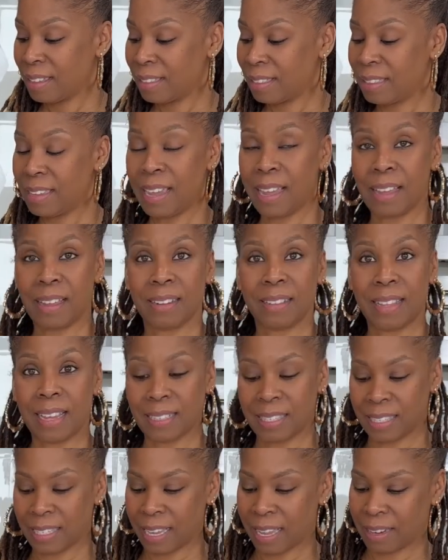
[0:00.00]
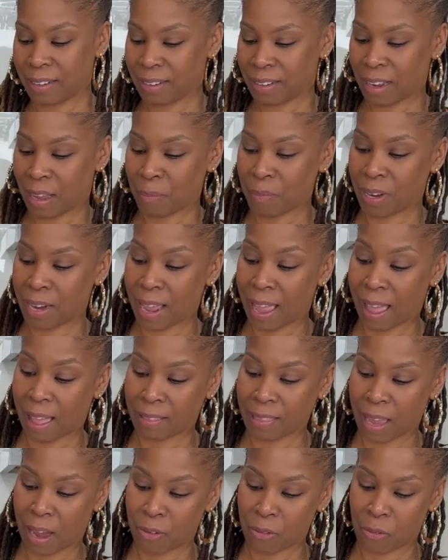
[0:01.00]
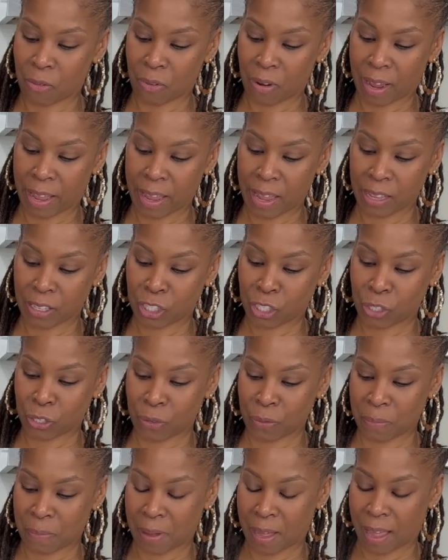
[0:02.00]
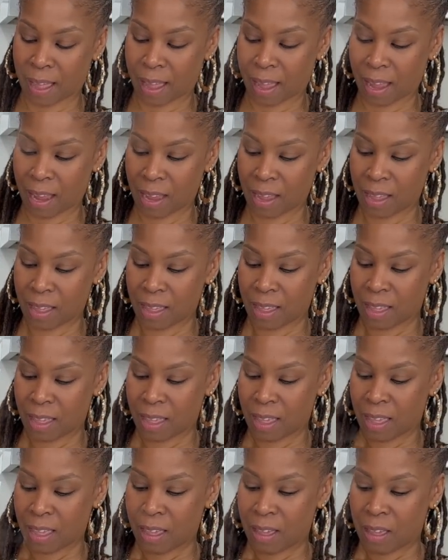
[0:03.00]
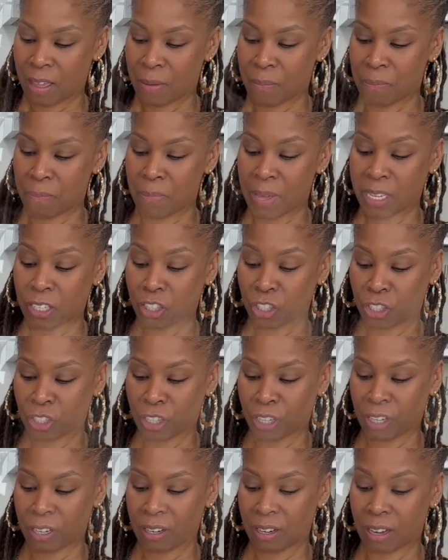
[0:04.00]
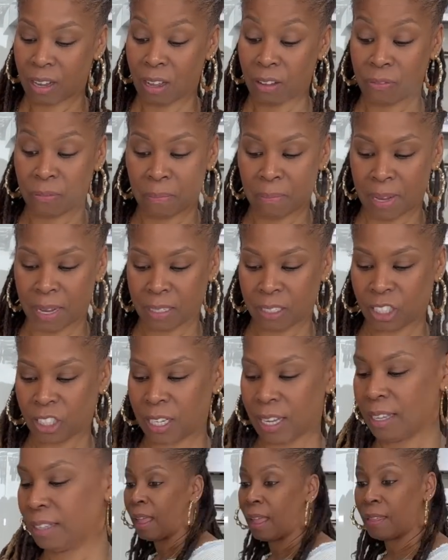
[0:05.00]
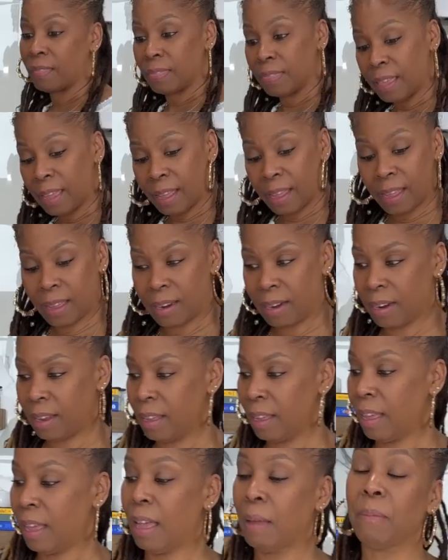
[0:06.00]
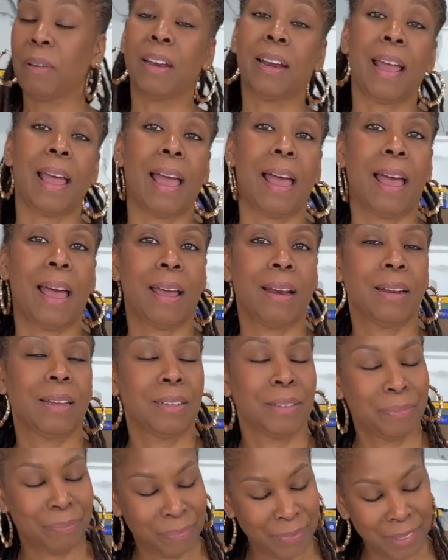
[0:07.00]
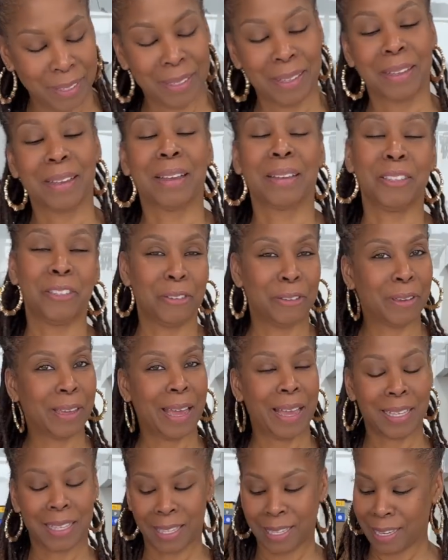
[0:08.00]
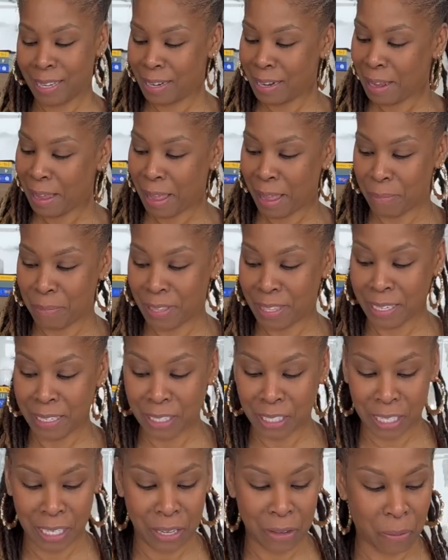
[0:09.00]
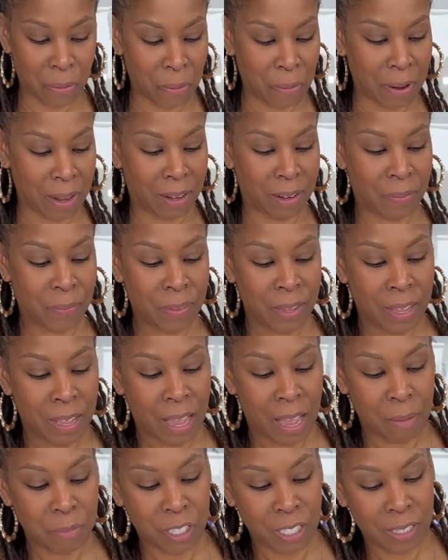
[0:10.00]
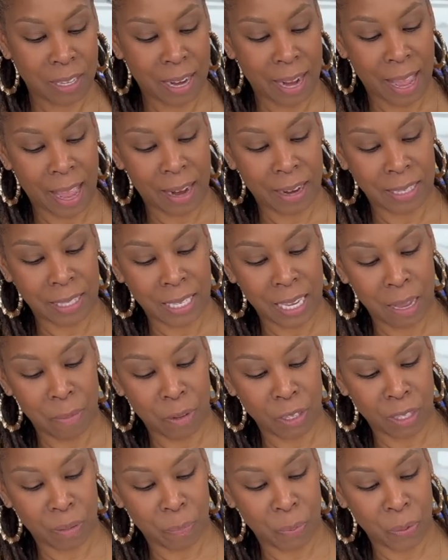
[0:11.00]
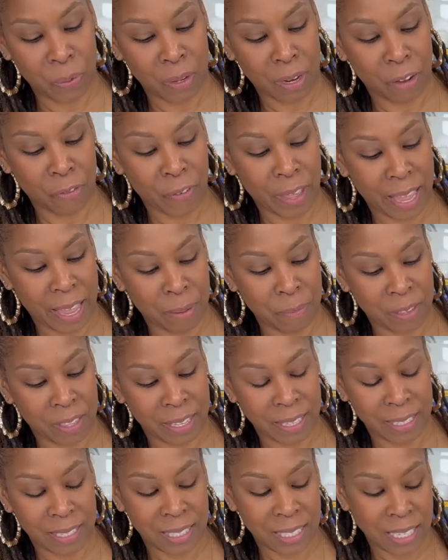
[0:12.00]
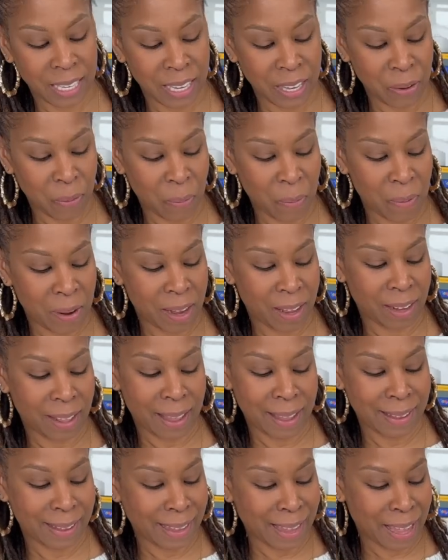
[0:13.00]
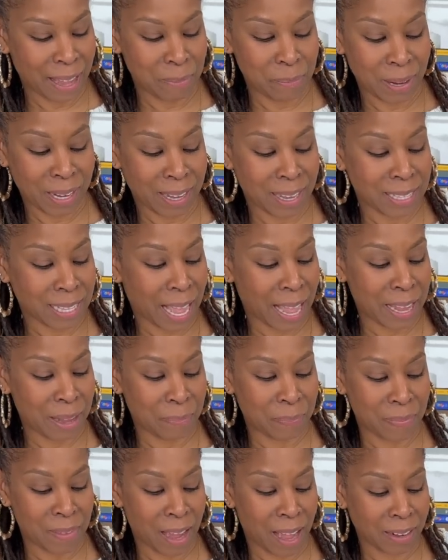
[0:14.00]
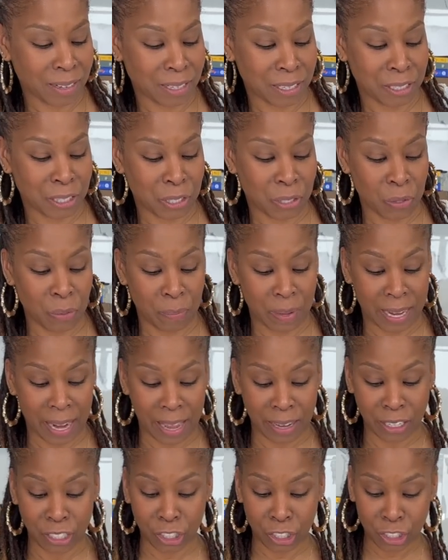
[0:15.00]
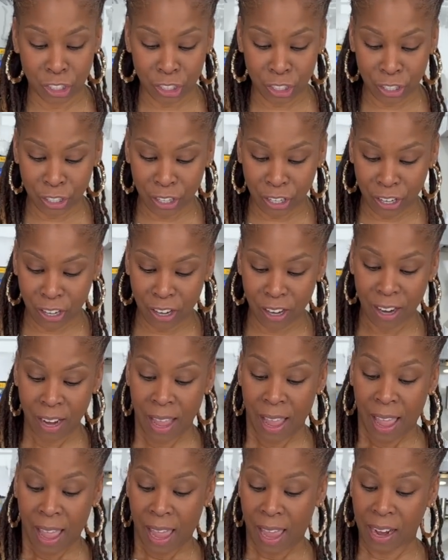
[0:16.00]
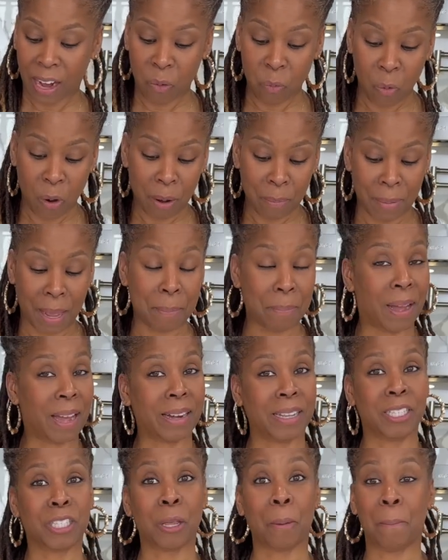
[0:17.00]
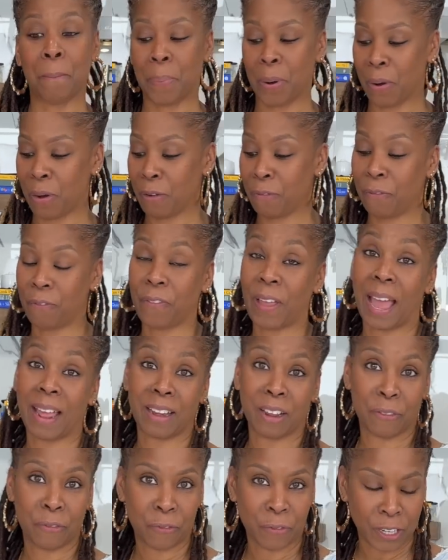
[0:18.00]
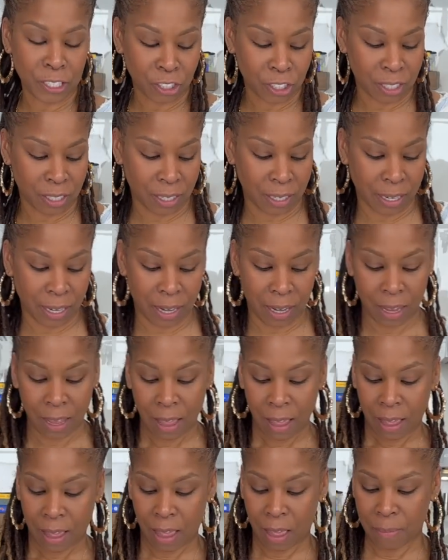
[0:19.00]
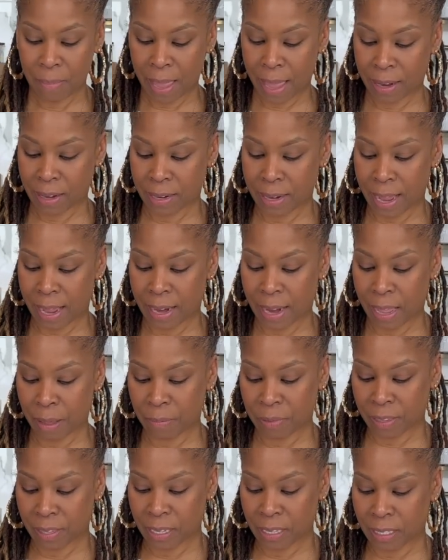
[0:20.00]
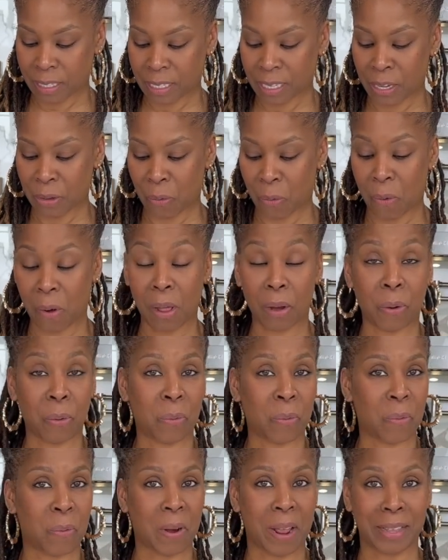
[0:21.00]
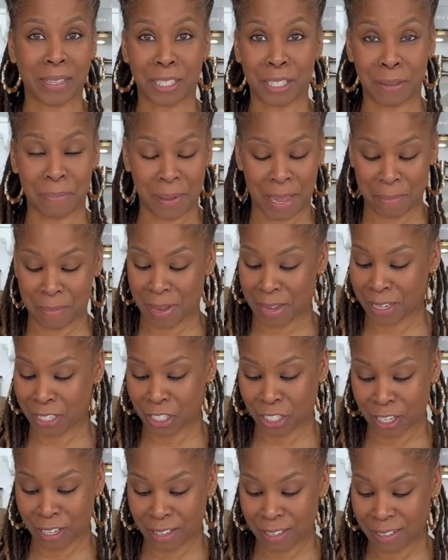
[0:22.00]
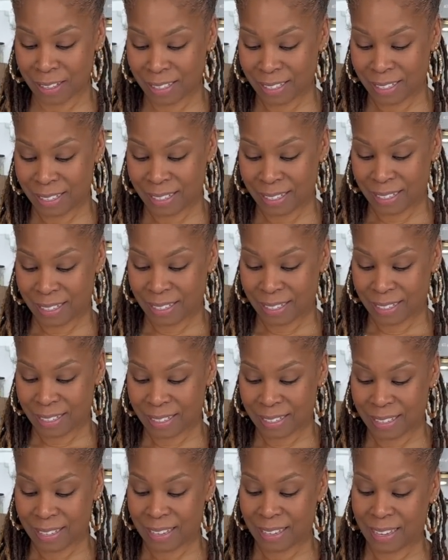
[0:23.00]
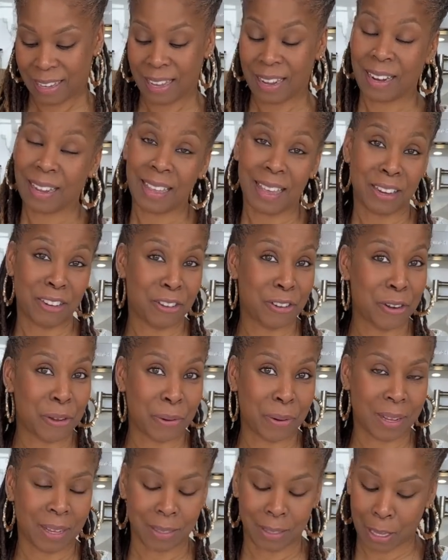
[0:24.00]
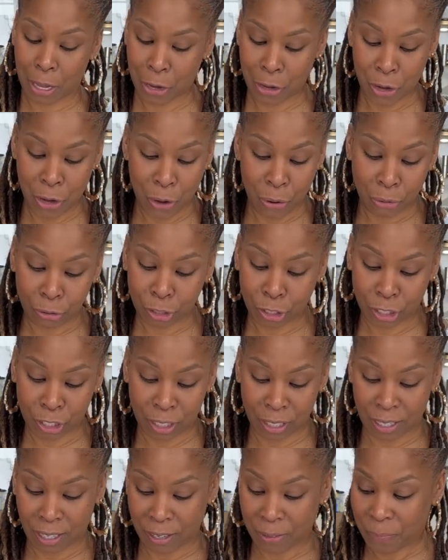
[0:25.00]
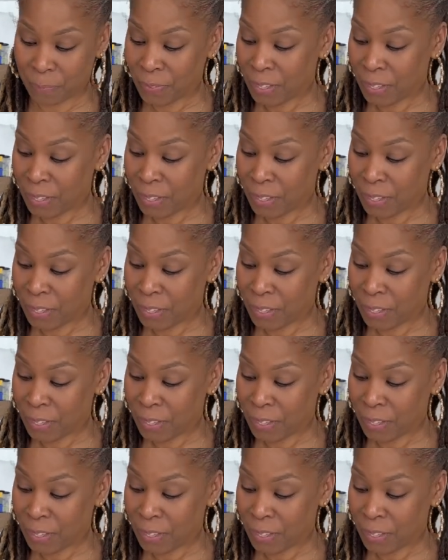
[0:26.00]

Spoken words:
yeah, that's it. I'm gonna add that right to my mixture of matcha. And then I'm gonna add, you guessed it, MCT oil. I'm just gonna add a tablespoon of MCT oil, again, because I am not consuming any sugar and I want my body to burn fat efficiently. I'm adding that MCT oil right to my matcha. And again, you notice, no sugar.